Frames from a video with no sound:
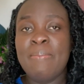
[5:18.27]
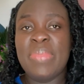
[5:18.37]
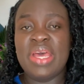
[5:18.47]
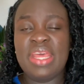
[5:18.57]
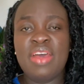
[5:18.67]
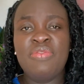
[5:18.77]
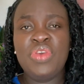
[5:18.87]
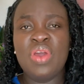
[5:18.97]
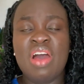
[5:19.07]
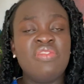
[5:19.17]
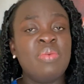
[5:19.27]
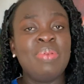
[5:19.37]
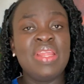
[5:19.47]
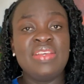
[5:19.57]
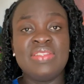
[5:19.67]
But if you have a
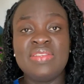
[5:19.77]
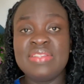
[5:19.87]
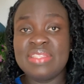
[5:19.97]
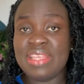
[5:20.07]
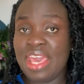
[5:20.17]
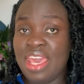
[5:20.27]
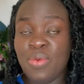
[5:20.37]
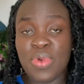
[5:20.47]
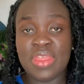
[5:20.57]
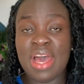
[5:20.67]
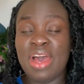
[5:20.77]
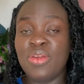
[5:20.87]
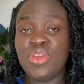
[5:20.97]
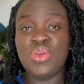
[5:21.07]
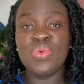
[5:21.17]
place to stay
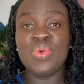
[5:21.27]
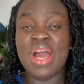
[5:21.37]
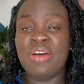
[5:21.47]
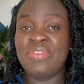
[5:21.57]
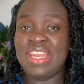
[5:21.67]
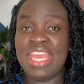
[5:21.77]
without you having